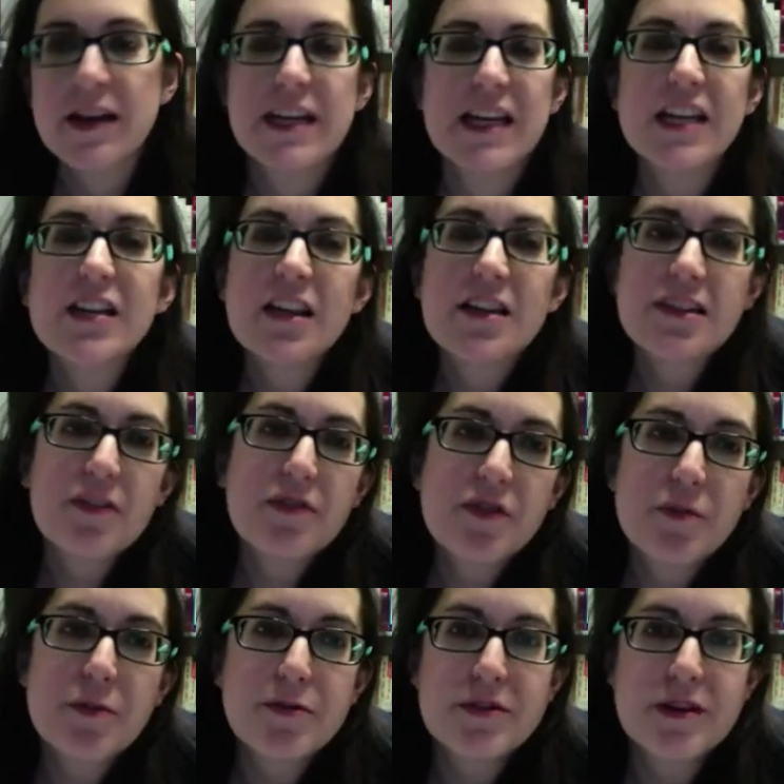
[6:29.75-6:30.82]
and that you
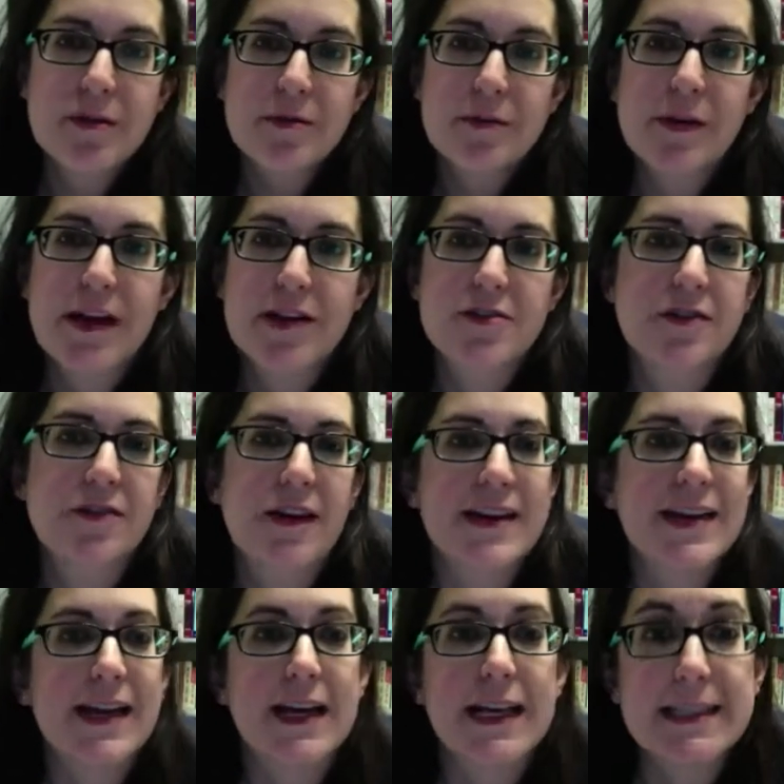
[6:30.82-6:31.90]
feel most comfortable actually
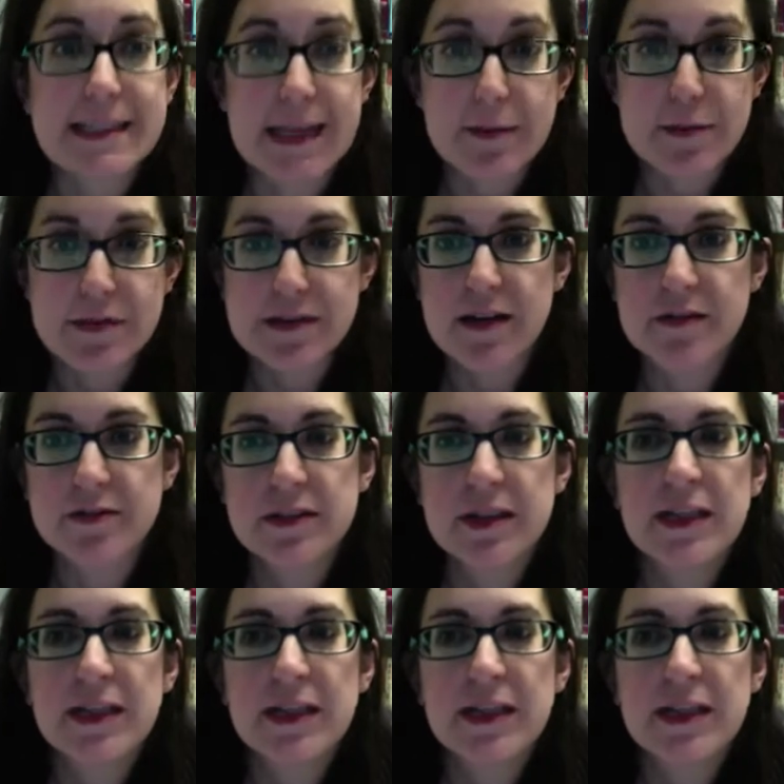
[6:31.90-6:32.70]
finding examples of.